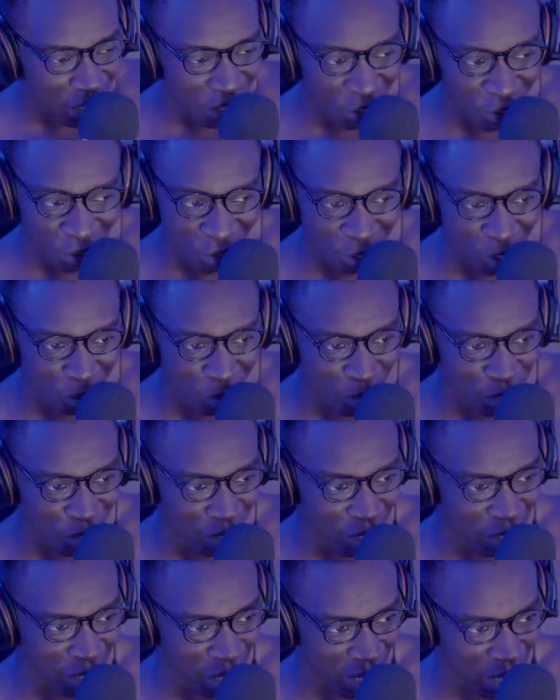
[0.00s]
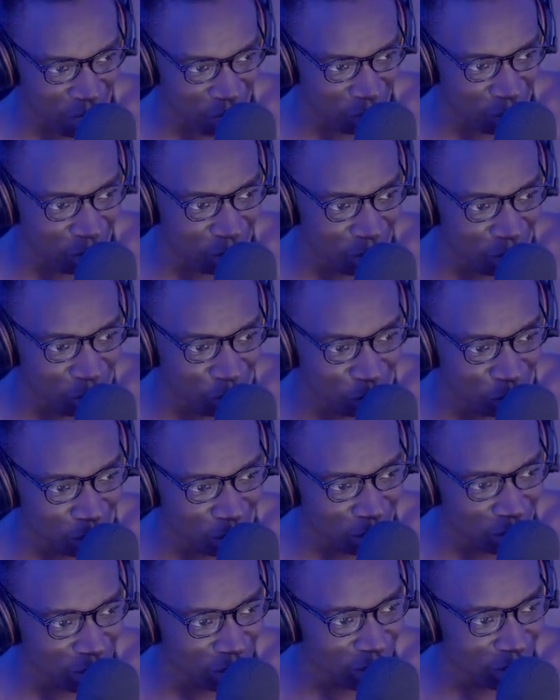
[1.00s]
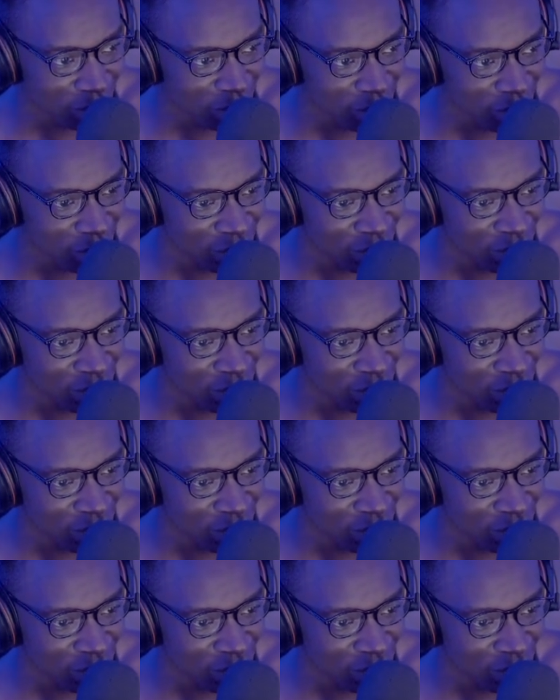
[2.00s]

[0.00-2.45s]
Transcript: I don't know about the game, but